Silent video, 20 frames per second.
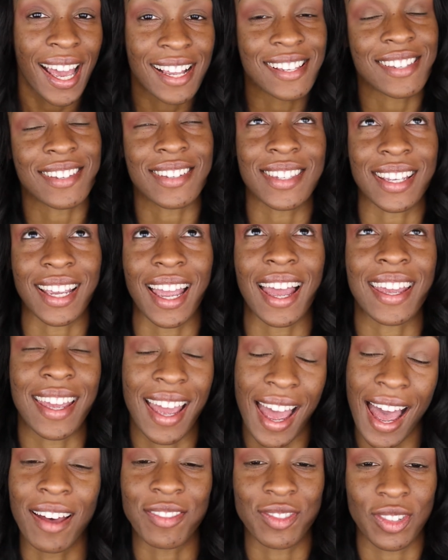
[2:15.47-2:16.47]
So I was like, I
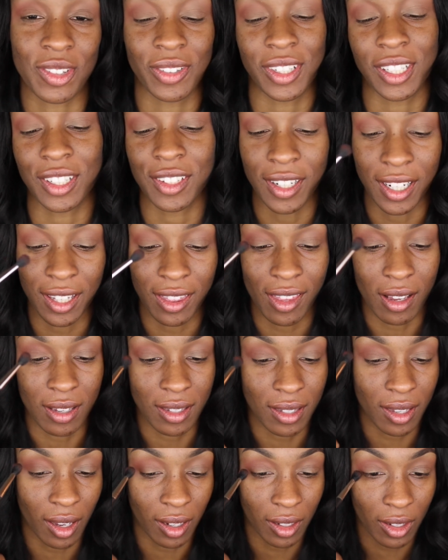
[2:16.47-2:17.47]
have to recreate
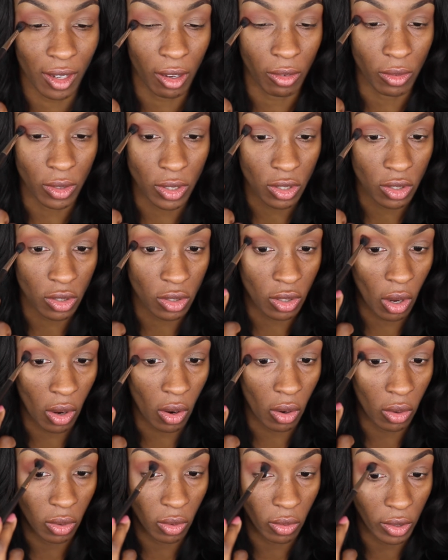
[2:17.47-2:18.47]
this look. It was
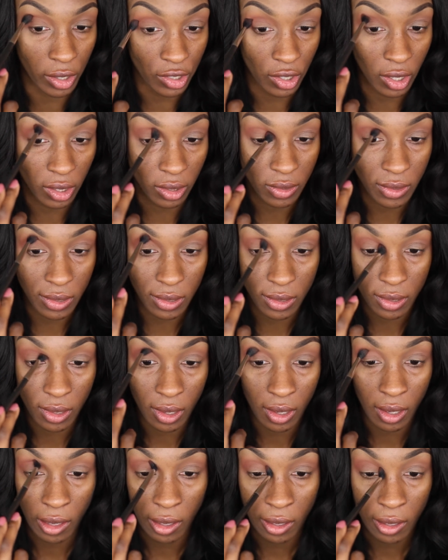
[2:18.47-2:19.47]
so gorgeous.
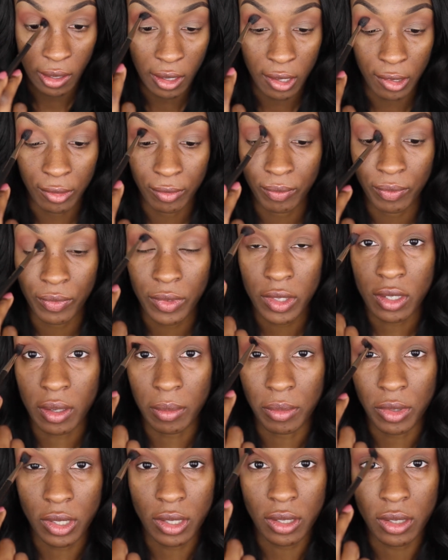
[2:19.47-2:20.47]
So
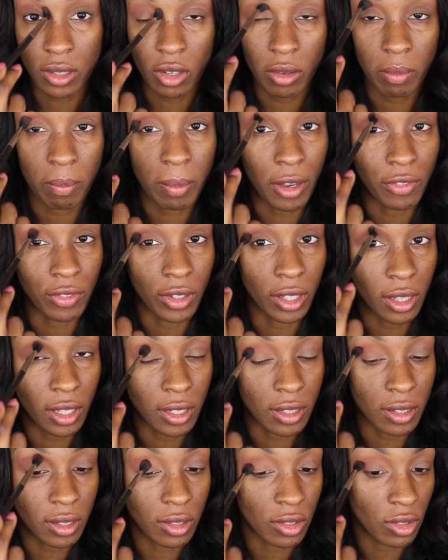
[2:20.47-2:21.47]
I'm just still buffing
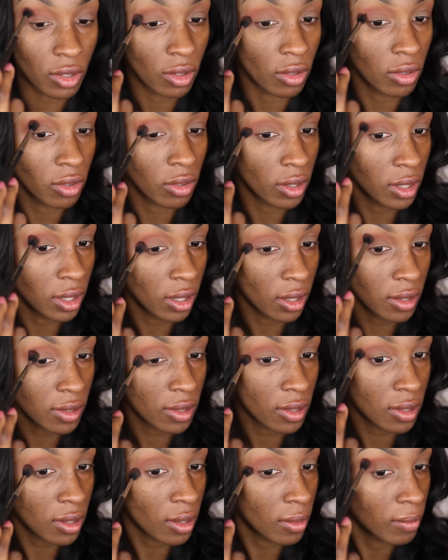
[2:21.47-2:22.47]
this into the
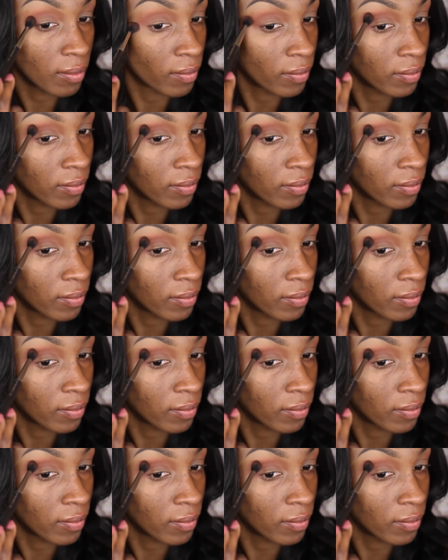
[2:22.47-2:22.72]
crease.